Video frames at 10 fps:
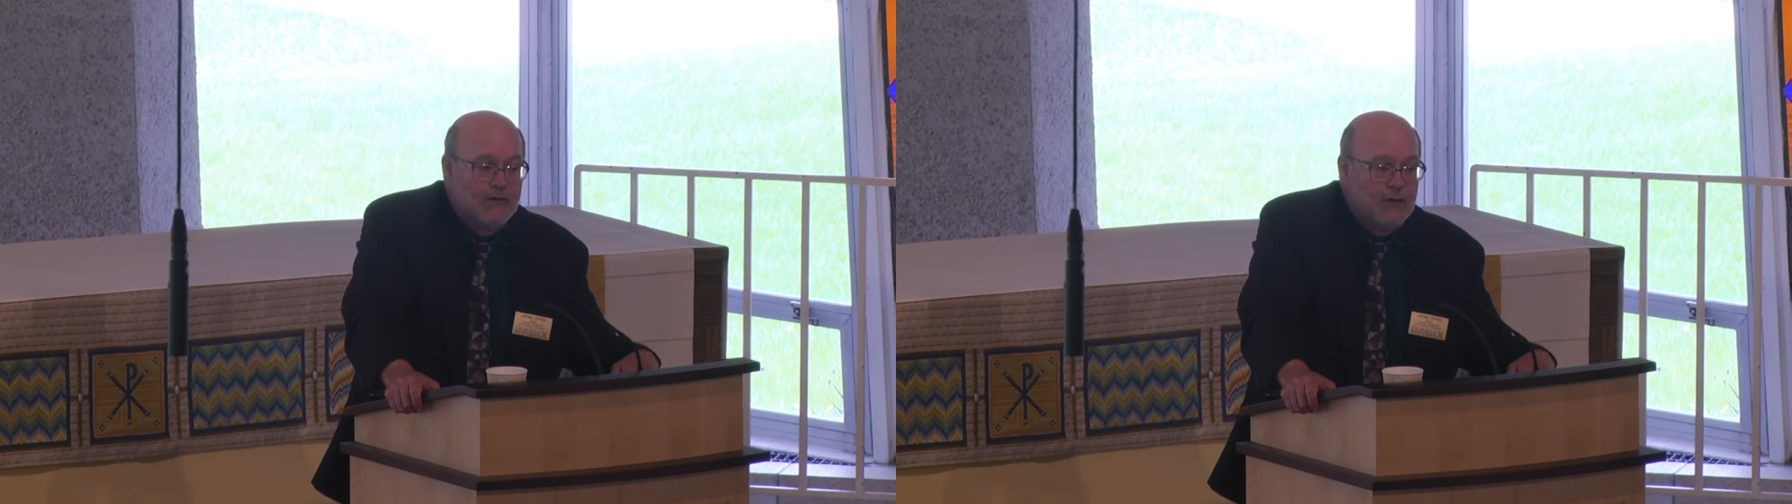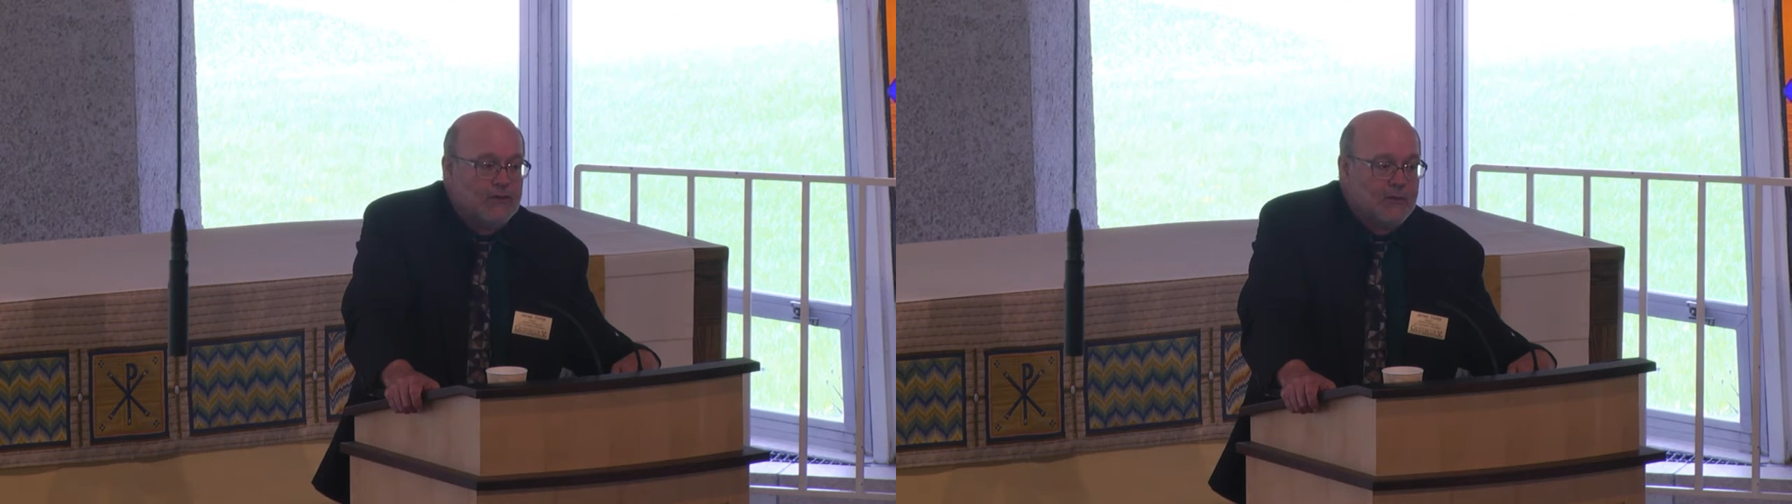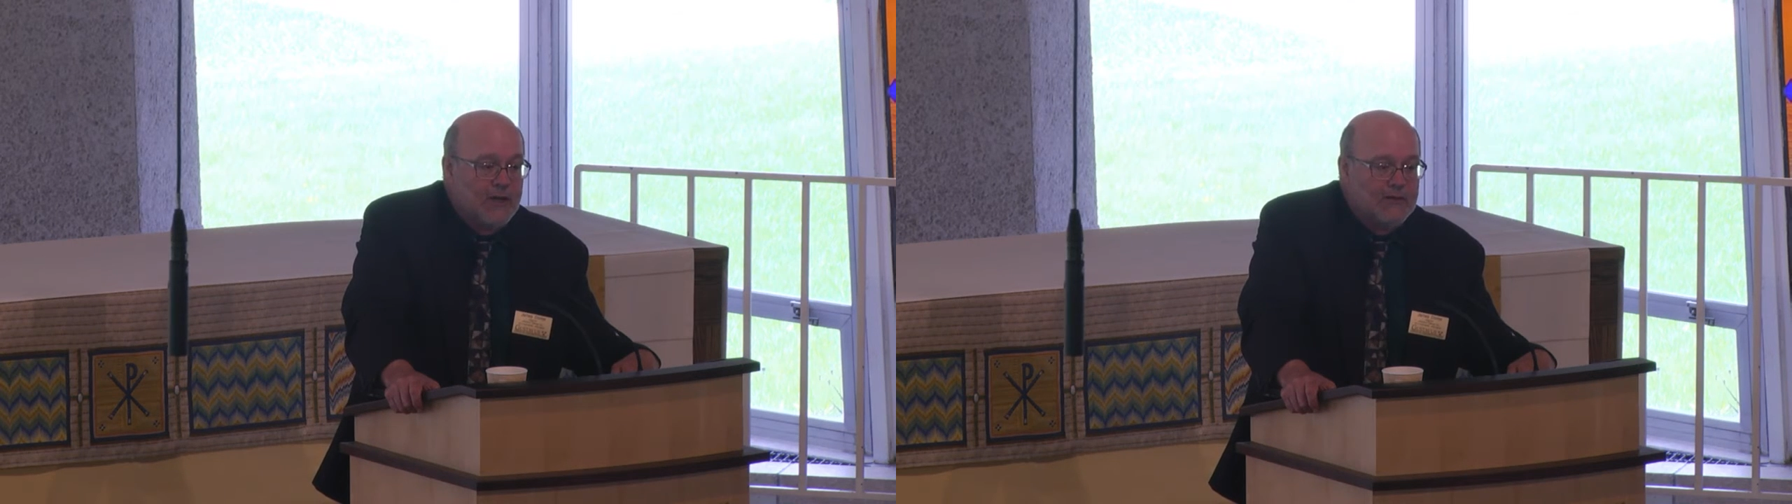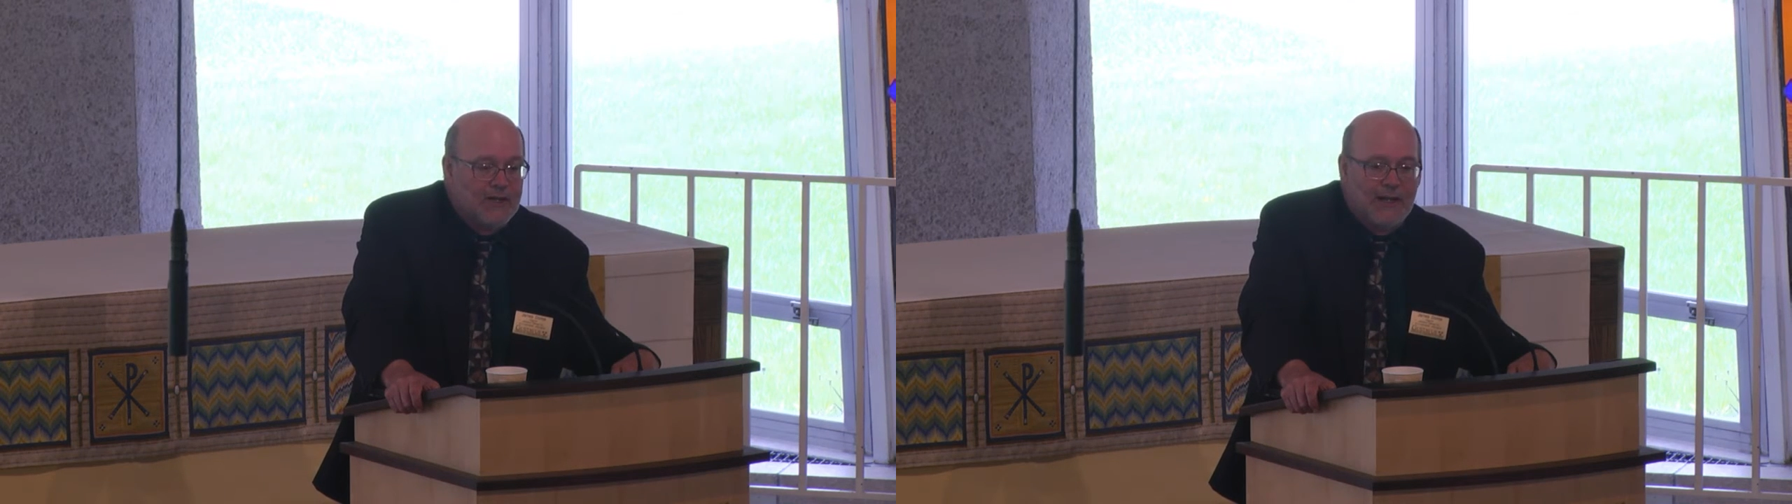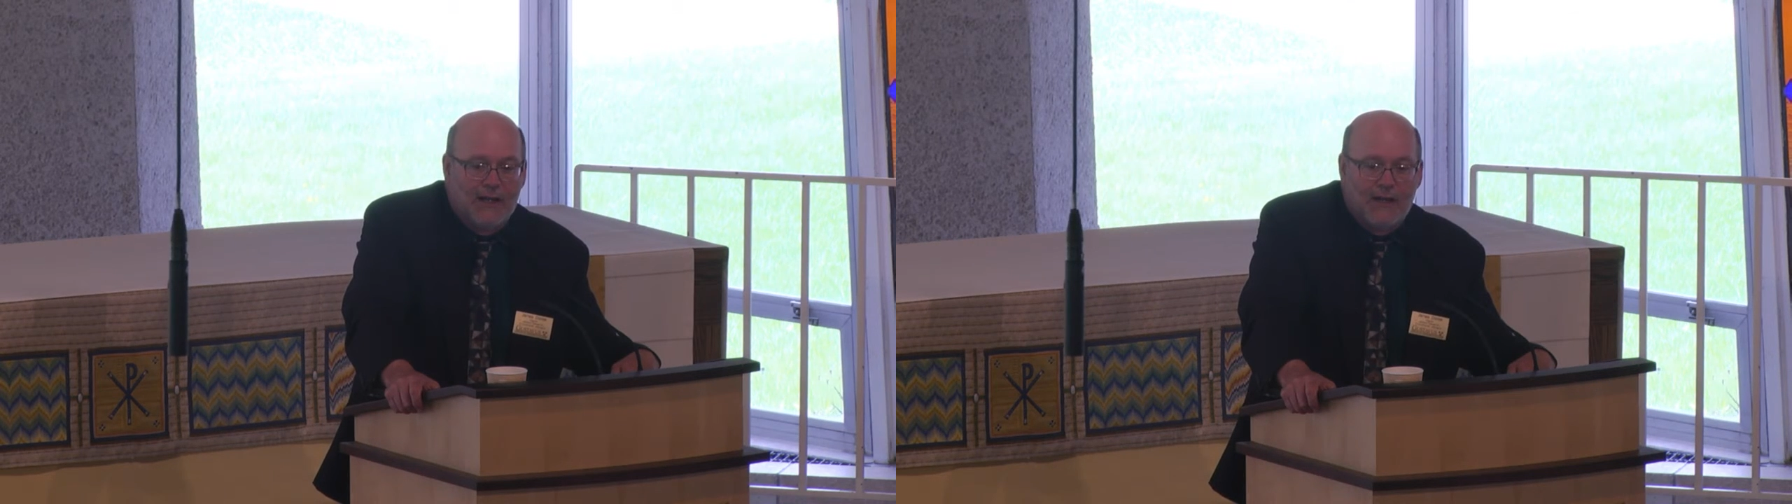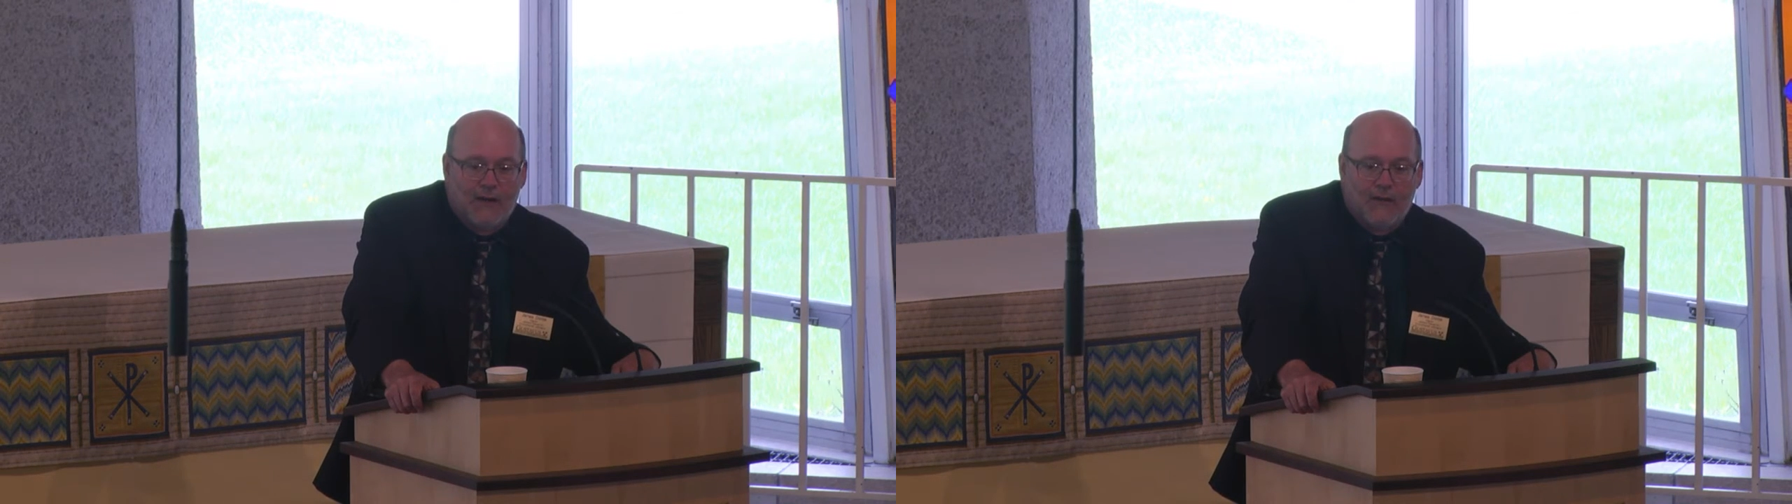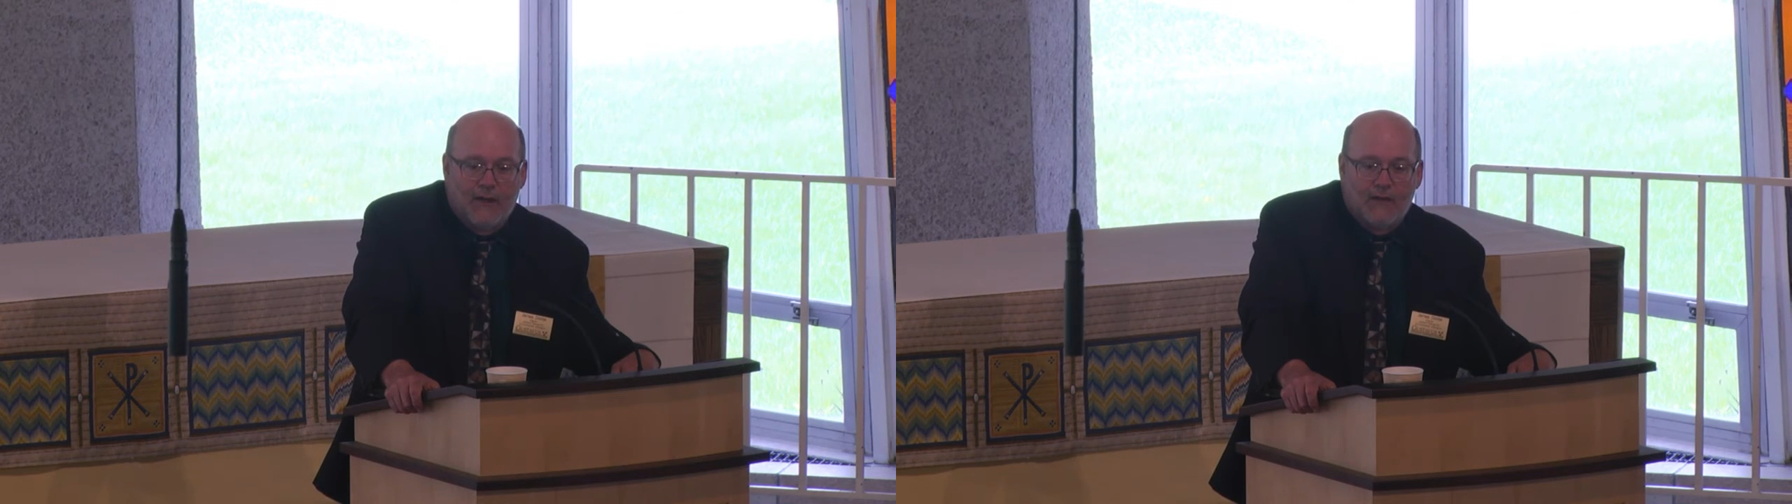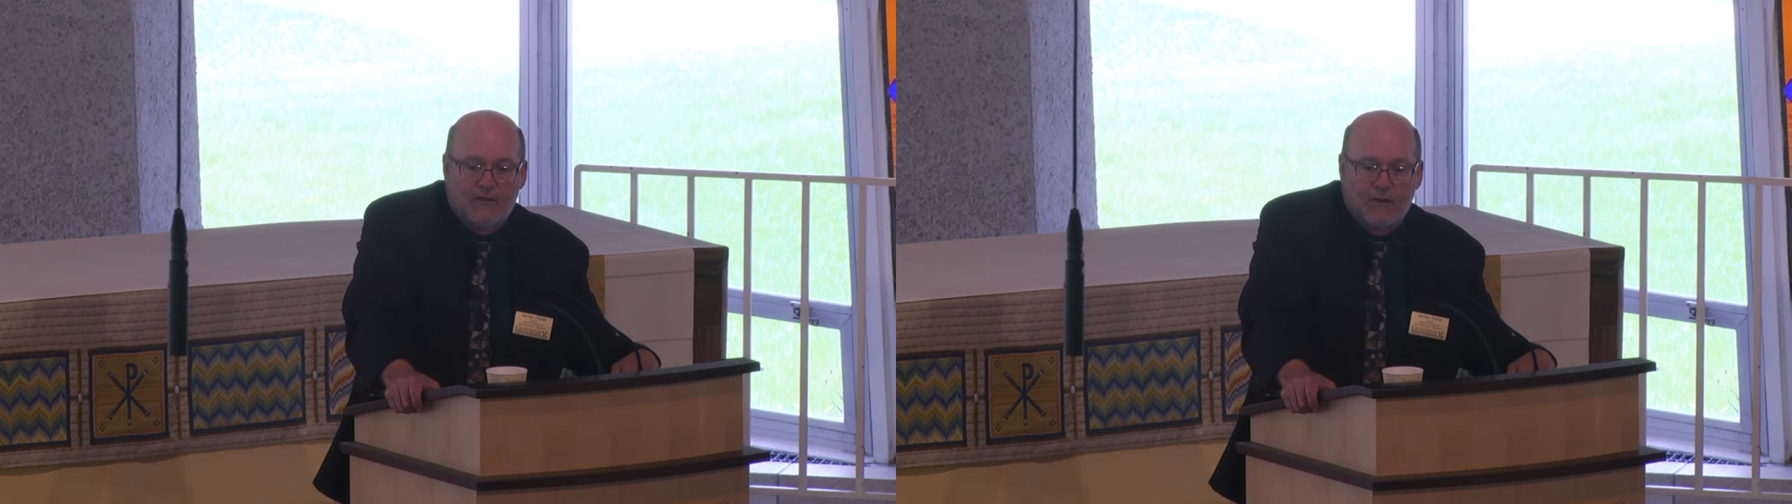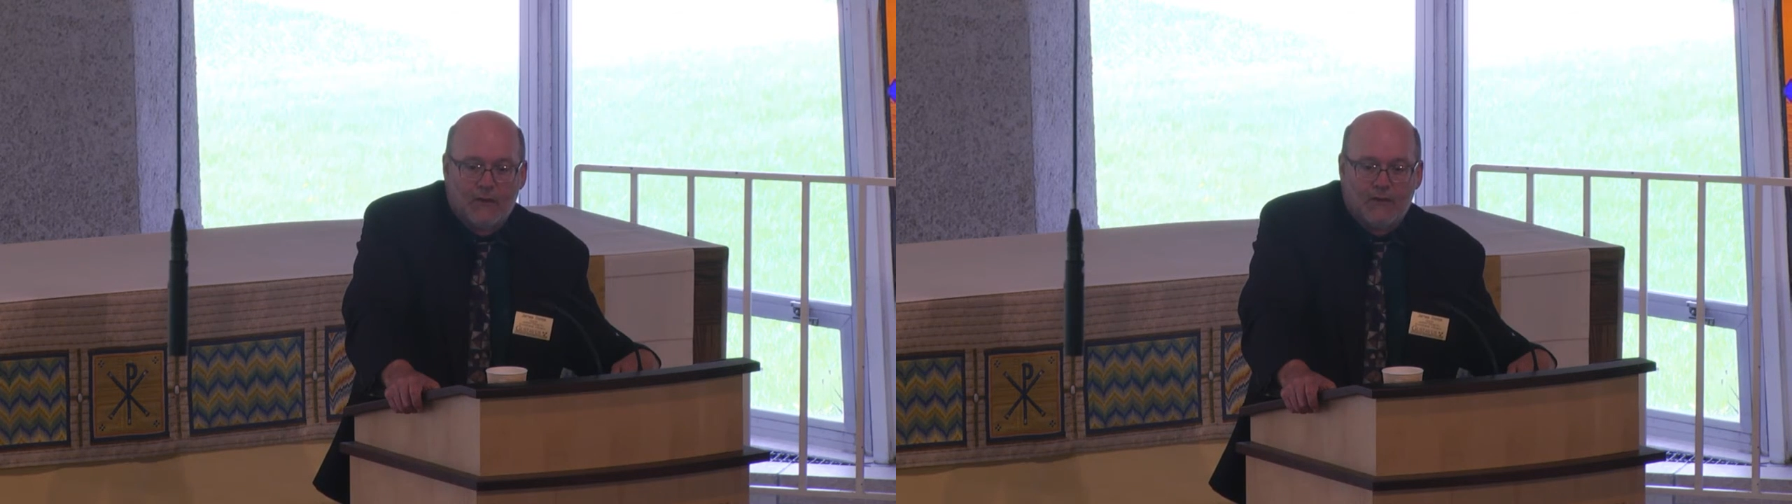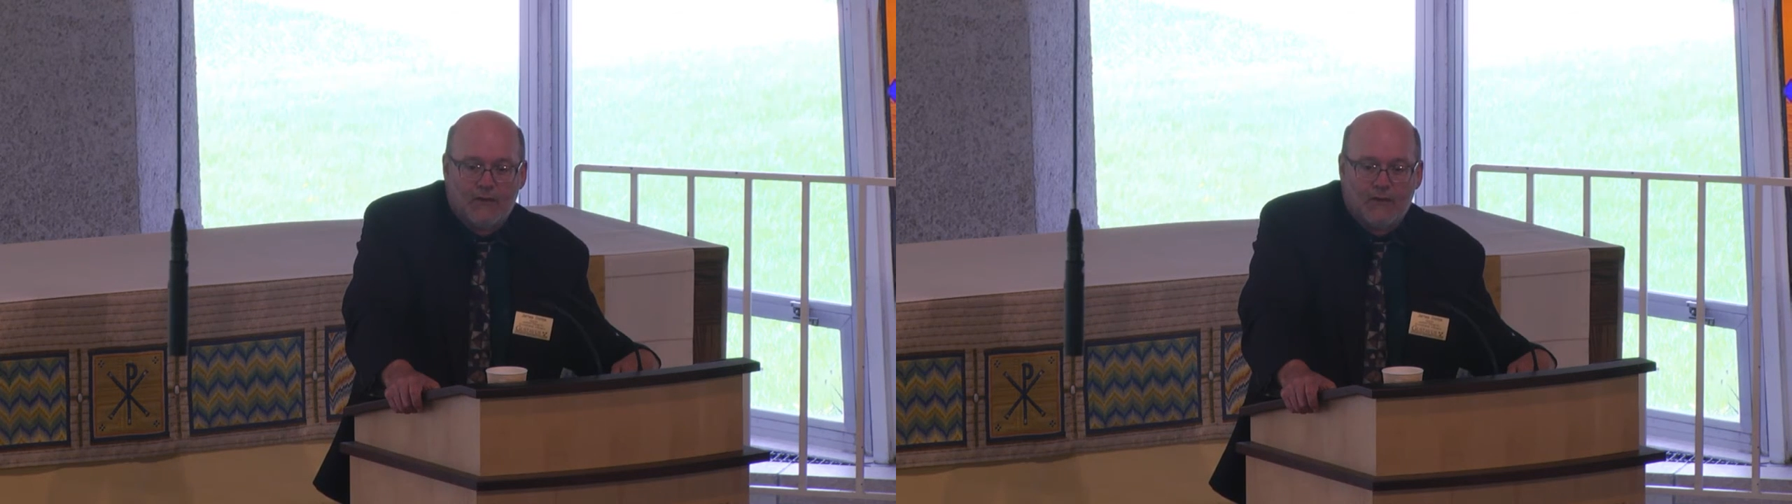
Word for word: So it's about taking care of that soil.